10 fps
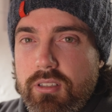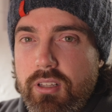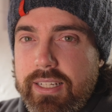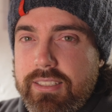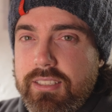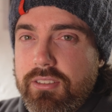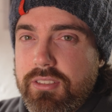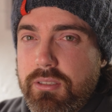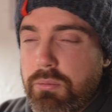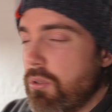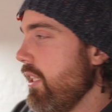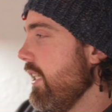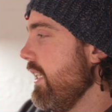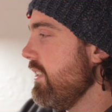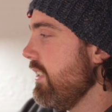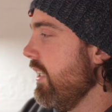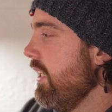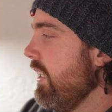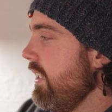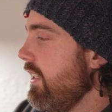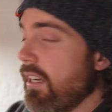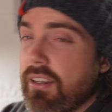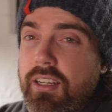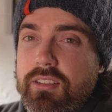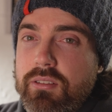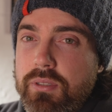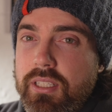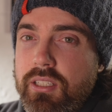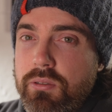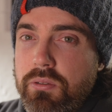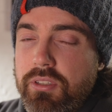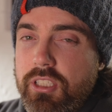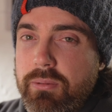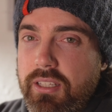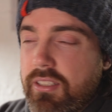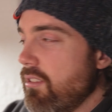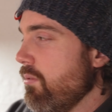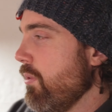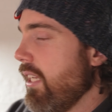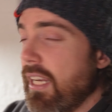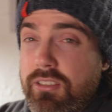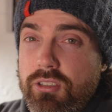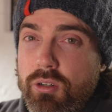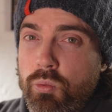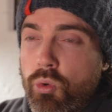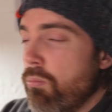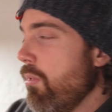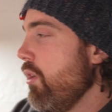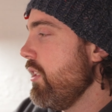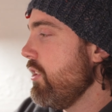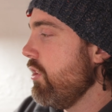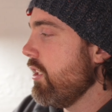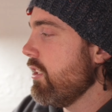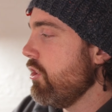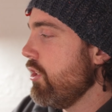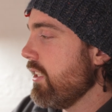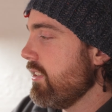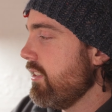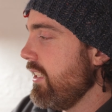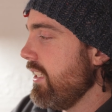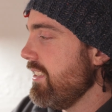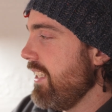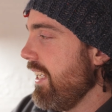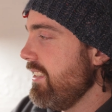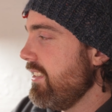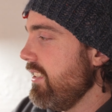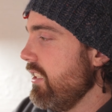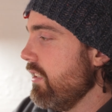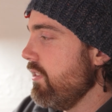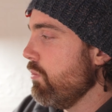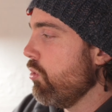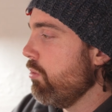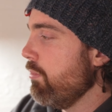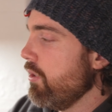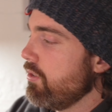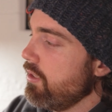like so. So it's pretty easy. Now, the really cool thing about this when it has got warm mode is you can adjust the intensity of your warm mode.